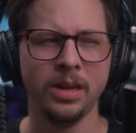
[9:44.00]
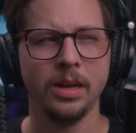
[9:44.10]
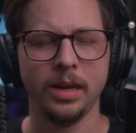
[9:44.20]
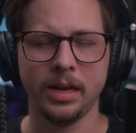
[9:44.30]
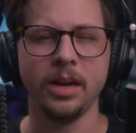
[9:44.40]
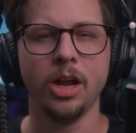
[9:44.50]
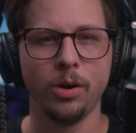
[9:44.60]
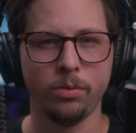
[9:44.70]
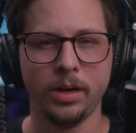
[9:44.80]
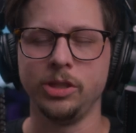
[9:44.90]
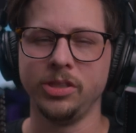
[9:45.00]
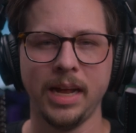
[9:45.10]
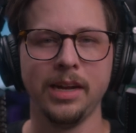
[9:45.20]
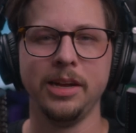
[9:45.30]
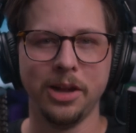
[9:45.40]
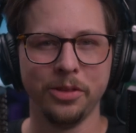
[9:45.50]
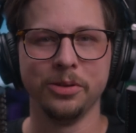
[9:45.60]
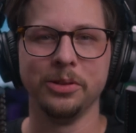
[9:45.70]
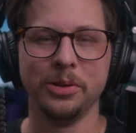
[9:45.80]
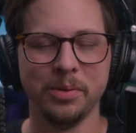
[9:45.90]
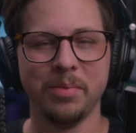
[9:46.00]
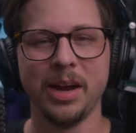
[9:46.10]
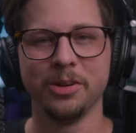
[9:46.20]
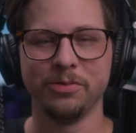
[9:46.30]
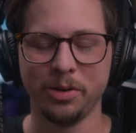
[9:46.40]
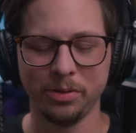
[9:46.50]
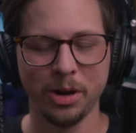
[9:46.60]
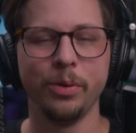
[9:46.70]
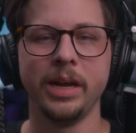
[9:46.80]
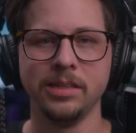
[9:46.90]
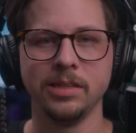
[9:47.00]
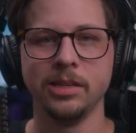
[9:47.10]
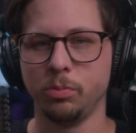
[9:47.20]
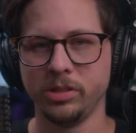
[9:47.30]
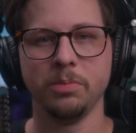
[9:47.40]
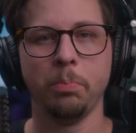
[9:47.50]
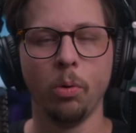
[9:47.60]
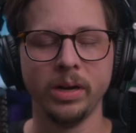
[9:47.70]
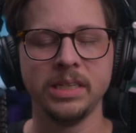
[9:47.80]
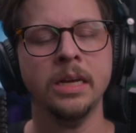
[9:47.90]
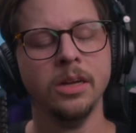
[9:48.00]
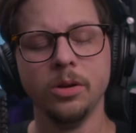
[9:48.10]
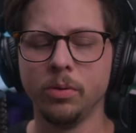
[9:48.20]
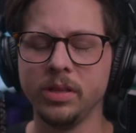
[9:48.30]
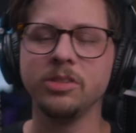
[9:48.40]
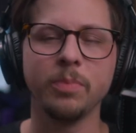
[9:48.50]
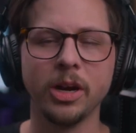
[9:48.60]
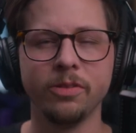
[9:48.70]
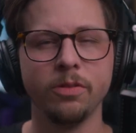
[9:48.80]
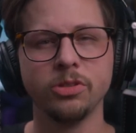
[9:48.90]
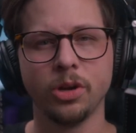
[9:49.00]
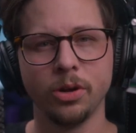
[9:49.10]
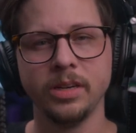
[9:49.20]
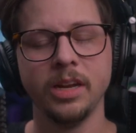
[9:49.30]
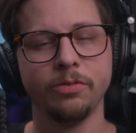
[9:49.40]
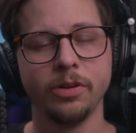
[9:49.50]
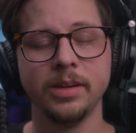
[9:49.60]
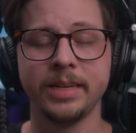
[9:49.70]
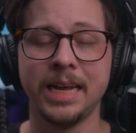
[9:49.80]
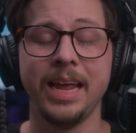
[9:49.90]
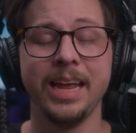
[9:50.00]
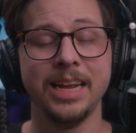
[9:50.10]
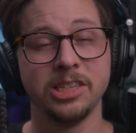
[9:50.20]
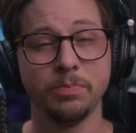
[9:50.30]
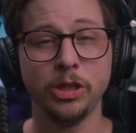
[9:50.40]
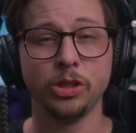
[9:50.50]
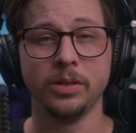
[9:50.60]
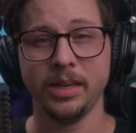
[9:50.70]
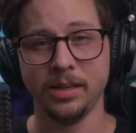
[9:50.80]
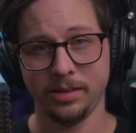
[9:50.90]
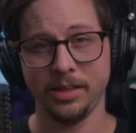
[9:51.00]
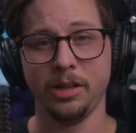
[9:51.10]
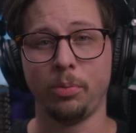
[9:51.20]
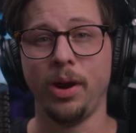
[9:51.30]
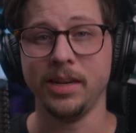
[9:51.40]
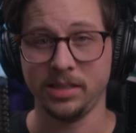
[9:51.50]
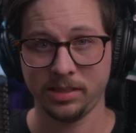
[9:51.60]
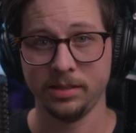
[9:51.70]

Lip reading: and I know I just had another Lewitt microphone go against this. What's the point? Well, these microphones are different, especially in the price.